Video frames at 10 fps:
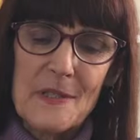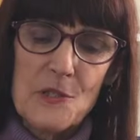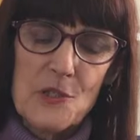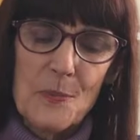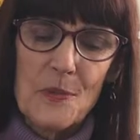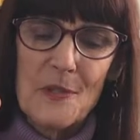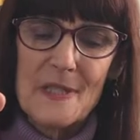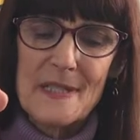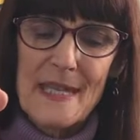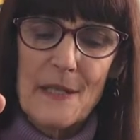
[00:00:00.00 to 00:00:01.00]
Jupiter
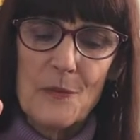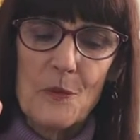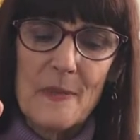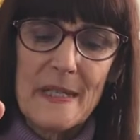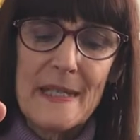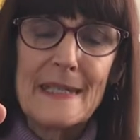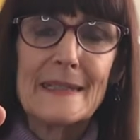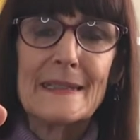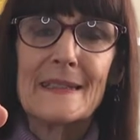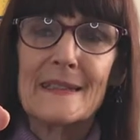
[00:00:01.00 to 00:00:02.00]
and Saturn will be
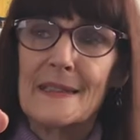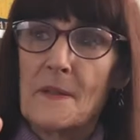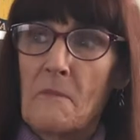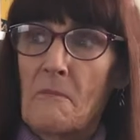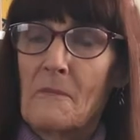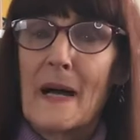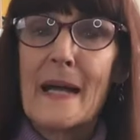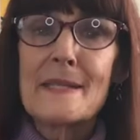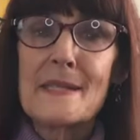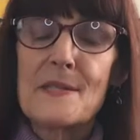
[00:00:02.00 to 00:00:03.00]
in
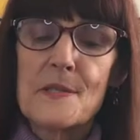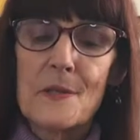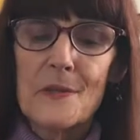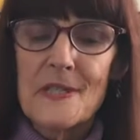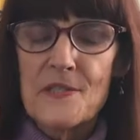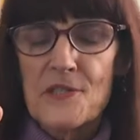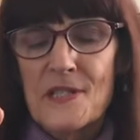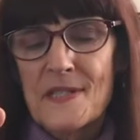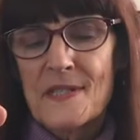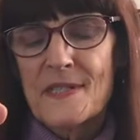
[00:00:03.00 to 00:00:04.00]
Pisces. So
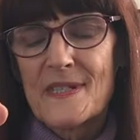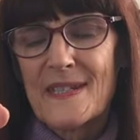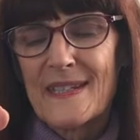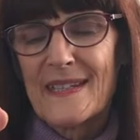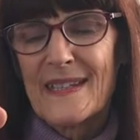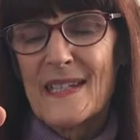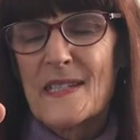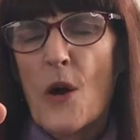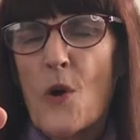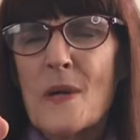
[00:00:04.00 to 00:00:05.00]

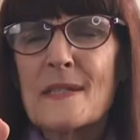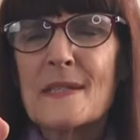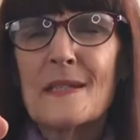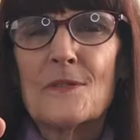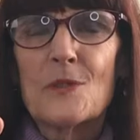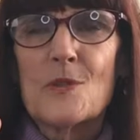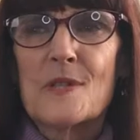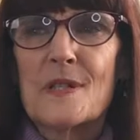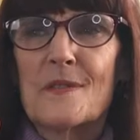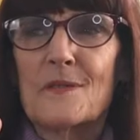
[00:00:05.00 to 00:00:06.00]
it's always an
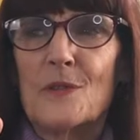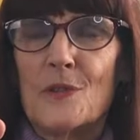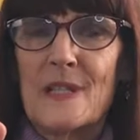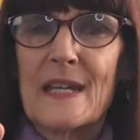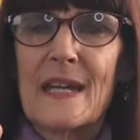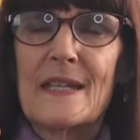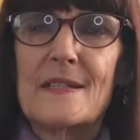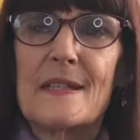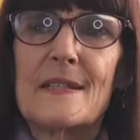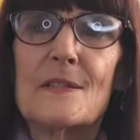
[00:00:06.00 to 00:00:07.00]
evolution of learning
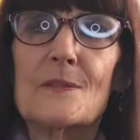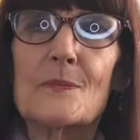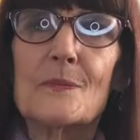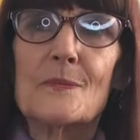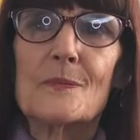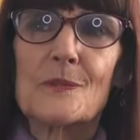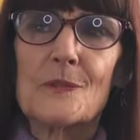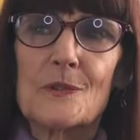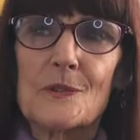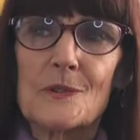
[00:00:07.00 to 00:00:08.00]
and
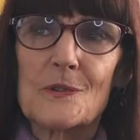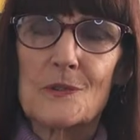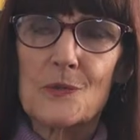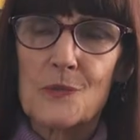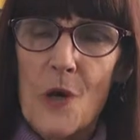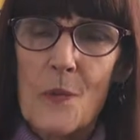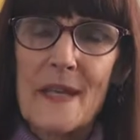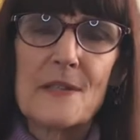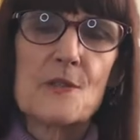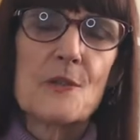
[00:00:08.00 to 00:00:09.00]

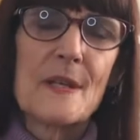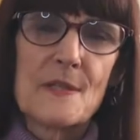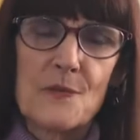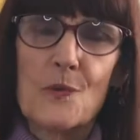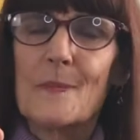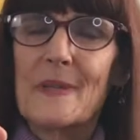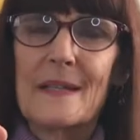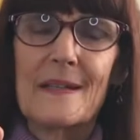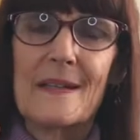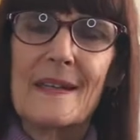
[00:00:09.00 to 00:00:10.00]
growing and
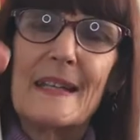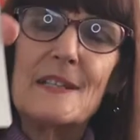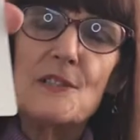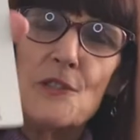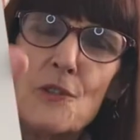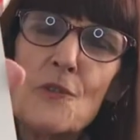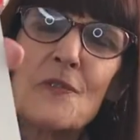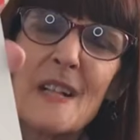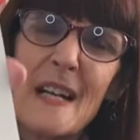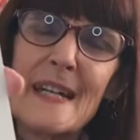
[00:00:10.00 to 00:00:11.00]
transforming. And
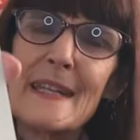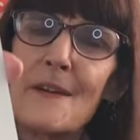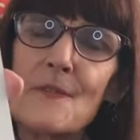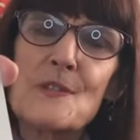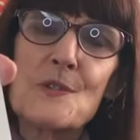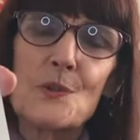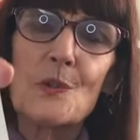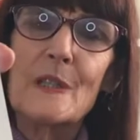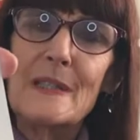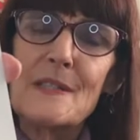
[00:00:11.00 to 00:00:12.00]
you've got every tool
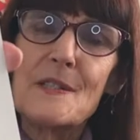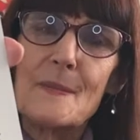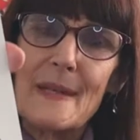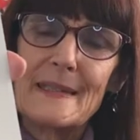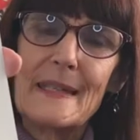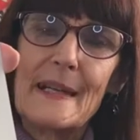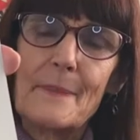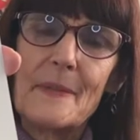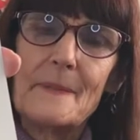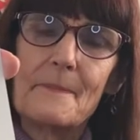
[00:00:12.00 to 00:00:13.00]
you need to make that happen.